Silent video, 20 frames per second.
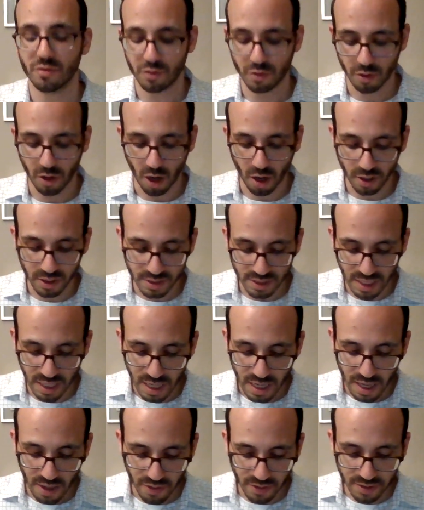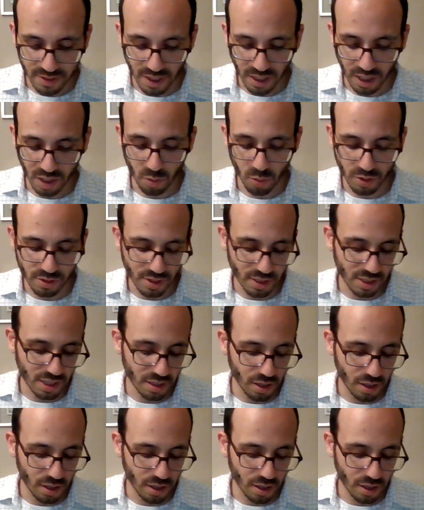for rocks? And then second, what's the